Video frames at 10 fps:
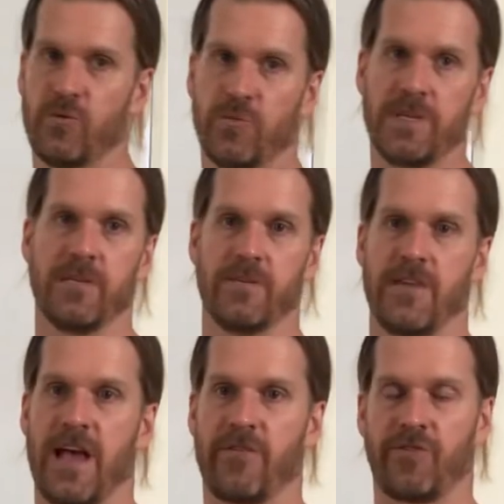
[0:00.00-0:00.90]
be the
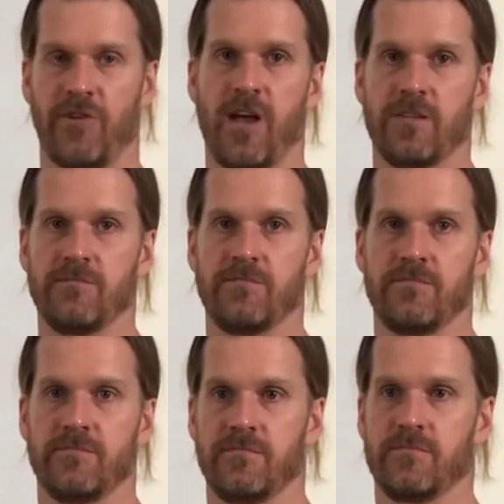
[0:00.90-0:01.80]
astronaut
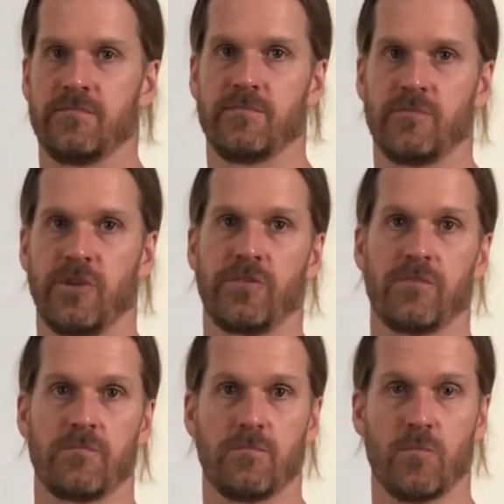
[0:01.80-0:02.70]
just
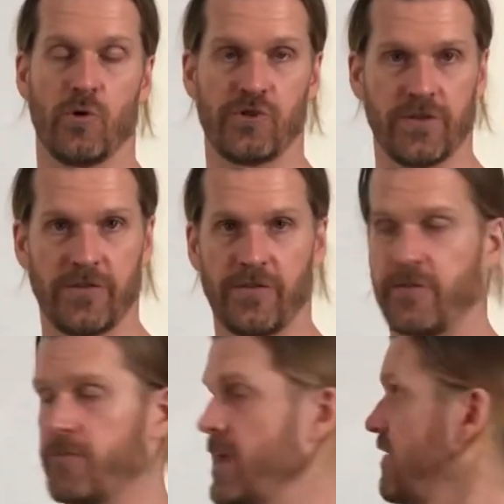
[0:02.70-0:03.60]
motionless in
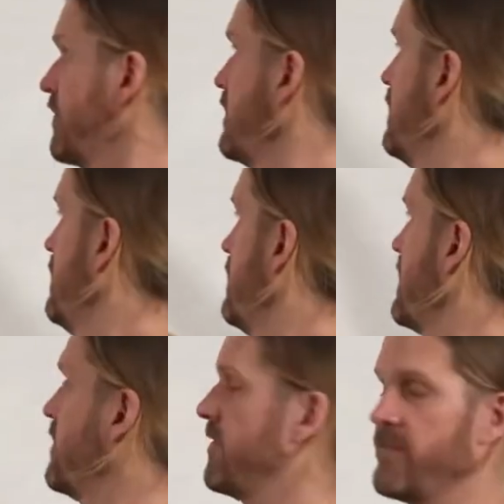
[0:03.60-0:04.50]
space,
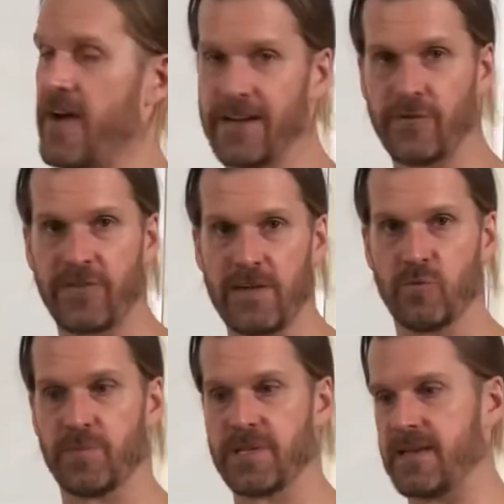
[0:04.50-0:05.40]
and the final state will
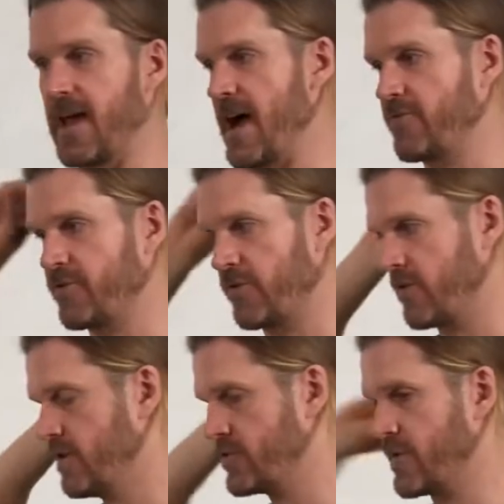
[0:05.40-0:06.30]
be after
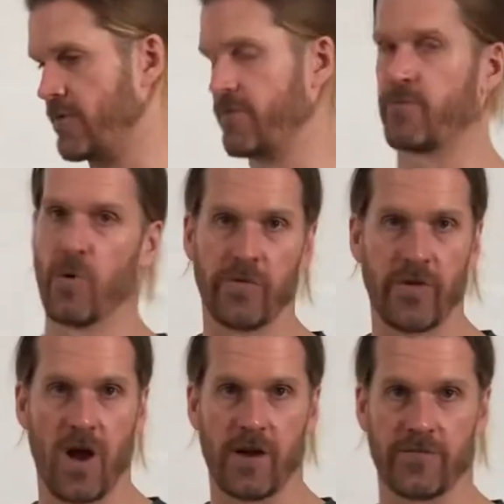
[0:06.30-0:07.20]
she throws the
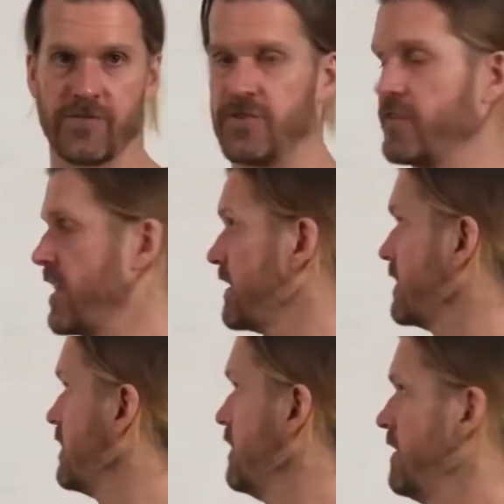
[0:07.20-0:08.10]
oxygen tank
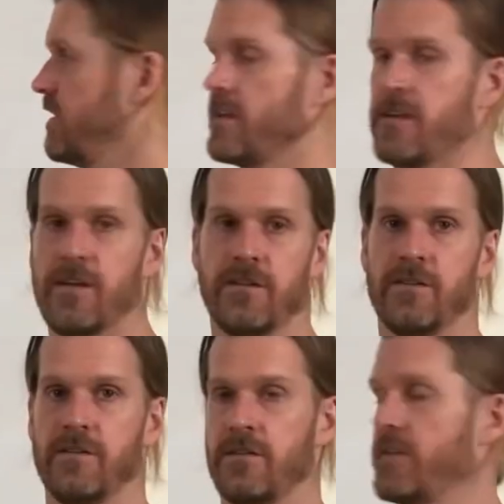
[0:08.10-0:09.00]
and
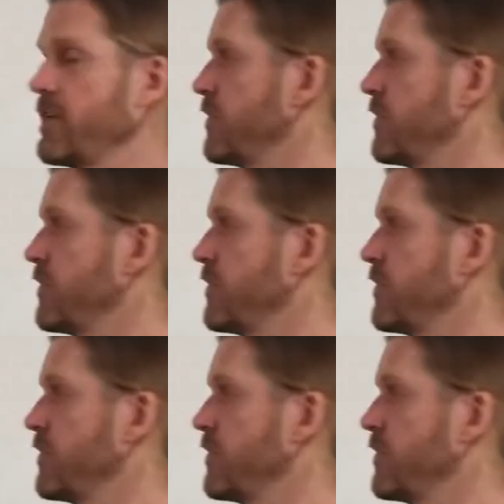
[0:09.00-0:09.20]
things